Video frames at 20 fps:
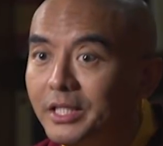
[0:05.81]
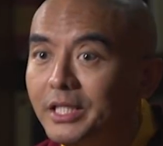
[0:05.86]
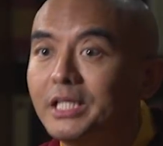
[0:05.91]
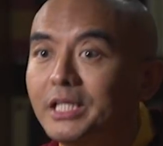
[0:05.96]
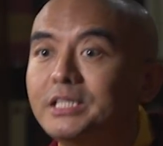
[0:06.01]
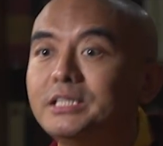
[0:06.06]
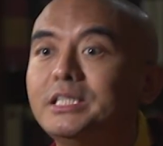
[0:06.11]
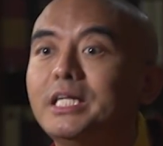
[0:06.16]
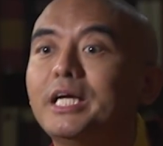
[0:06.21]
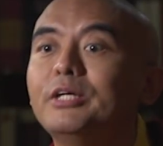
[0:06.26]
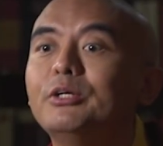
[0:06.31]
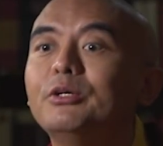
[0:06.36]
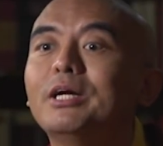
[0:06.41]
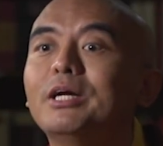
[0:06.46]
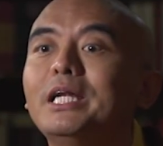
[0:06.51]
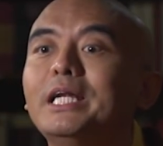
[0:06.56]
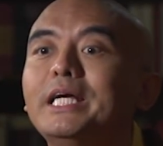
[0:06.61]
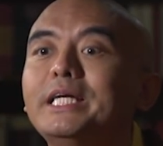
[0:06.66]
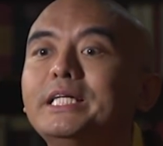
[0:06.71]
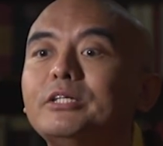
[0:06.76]
It's like you're
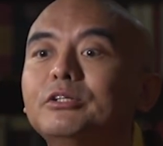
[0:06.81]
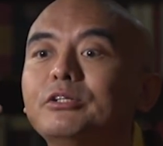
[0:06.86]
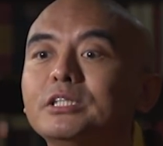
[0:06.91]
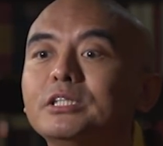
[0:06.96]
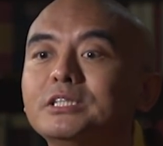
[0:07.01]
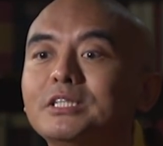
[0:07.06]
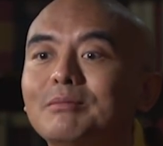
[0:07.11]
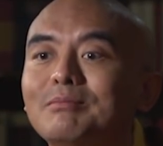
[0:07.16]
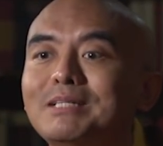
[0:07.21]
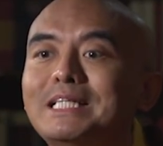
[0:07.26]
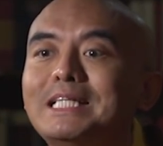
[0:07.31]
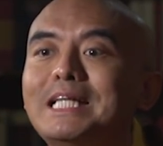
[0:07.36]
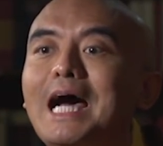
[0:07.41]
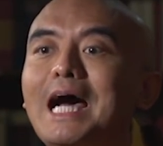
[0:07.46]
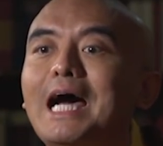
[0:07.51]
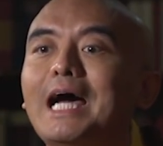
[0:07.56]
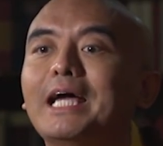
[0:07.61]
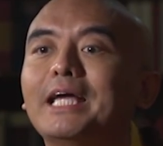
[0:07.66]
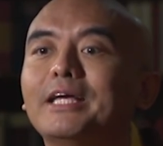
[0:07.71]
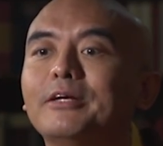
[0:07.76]
letting yourself
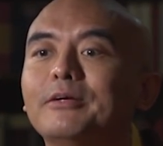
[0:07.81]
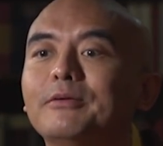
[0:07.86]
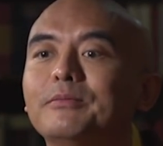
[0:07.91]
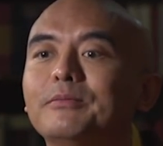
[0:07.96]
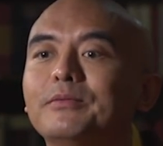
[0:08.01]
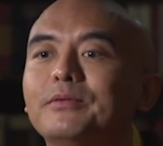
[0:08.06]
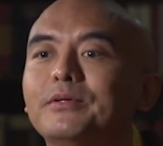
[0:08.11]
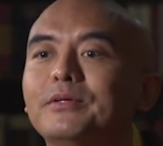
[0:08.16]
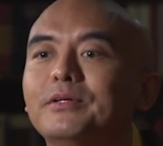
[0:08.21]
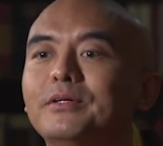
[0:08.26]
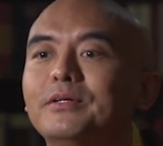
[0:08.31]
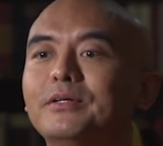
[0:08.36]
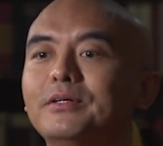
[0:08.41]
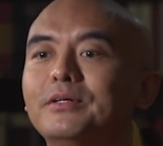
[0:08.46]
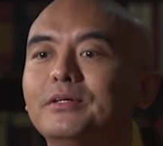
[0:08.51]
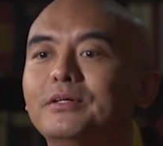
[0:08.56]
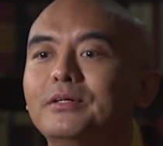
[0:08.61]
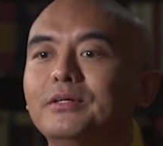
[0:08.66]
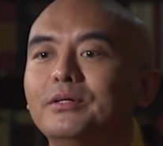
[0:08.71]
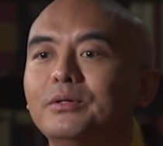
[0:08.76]
die.
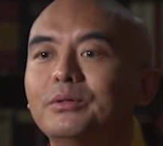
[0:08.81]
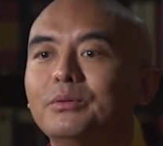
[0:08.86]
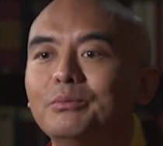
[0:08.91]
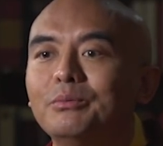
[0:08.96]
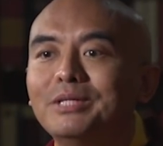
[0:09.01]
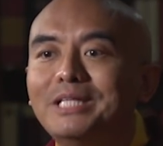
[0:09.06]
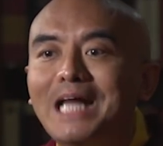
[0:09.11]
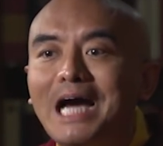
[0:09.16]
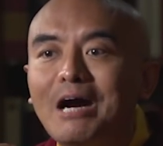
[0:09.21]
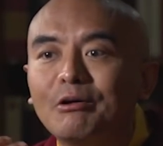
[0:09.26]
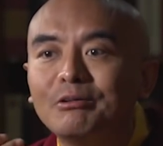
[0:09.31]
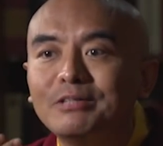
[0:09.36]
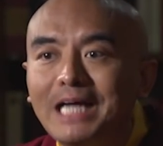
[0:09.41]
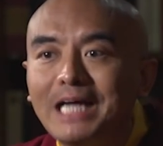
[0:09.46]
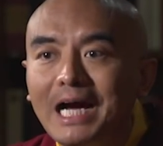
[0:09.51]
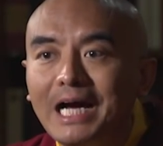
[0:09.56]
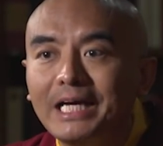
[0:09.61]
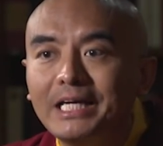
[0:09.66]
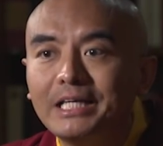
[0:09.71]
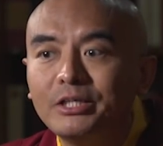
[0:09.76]
Without
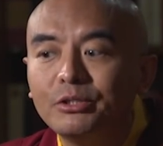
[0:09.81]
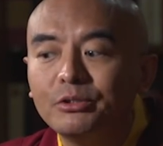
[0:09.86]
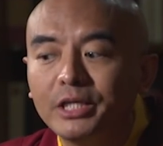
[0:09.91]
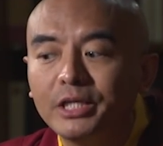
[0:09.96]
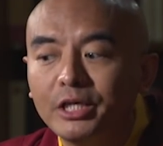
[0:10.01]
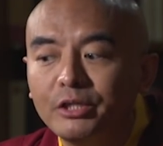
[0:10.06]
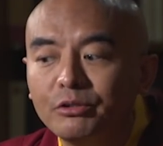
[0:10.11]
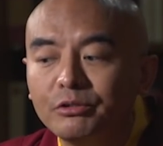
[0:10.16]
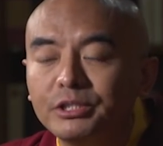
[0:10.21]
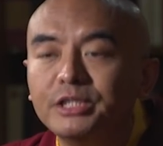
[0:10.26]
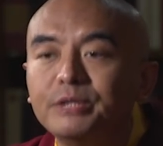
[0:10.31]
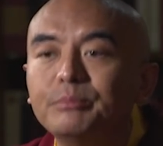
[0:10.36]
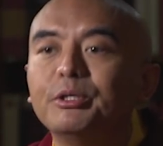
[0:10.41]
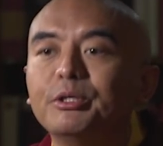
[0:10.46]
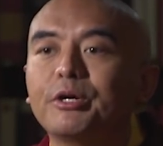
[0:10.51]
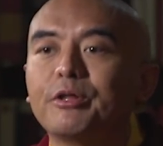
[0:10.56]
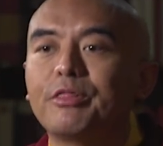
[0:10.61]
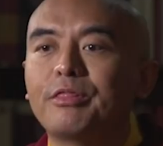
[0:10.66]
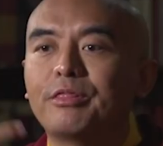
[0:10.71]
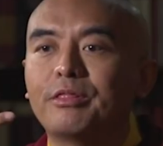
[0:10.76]
dying, you cannot
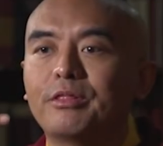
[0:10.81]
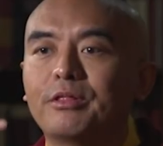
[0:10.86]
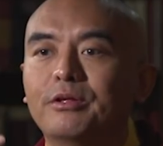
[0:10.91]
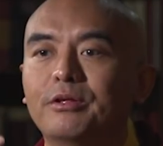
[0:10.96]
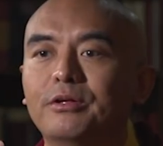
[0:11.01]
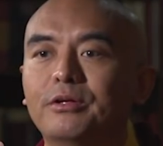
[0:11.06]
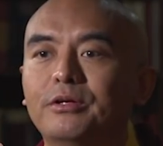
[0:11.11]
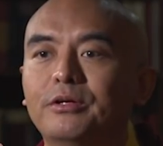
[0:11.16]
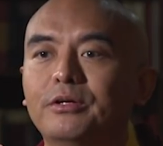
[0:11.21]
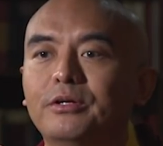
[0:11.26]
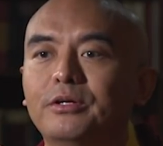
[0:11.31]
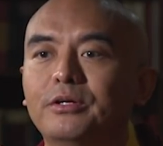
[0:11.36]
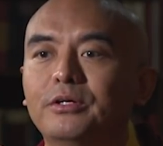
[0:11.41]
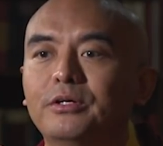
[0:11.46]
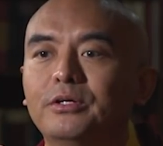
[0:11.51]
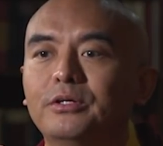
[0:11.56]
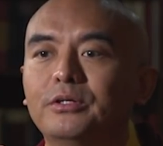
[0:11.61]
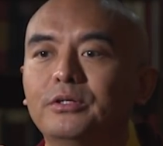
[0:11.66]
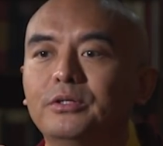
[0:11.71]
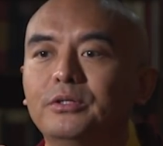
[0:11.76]
rebirth.
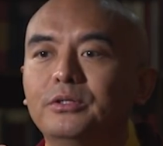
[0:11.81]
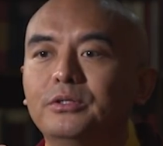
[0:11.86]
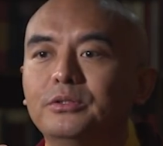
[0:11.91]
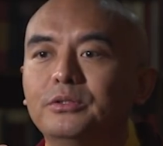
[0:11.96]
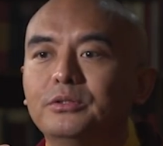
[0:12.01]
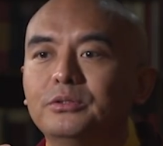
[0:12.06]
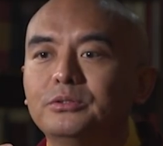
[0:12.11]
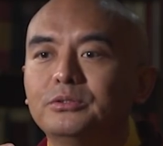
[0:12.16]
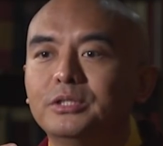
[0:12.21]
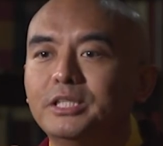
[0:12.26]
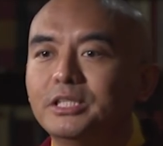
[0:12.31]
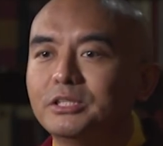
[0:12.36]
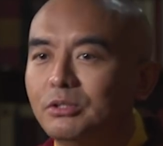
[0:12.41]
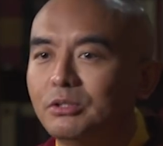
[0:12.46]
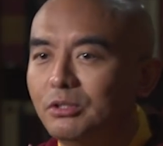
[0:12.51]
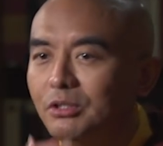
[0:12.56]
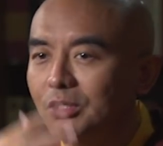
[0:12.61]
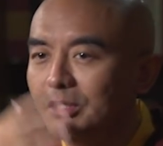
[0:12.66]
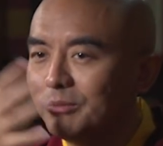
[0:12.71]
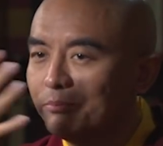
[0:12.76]
So there's a
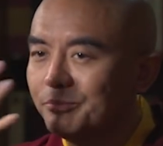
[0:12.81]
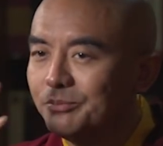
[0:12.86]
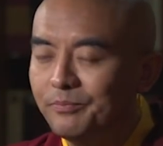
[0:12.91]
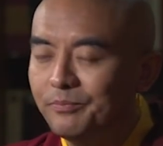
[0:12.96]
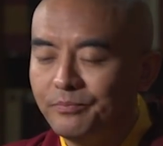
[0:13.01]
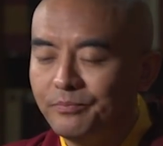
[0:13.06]
lot of,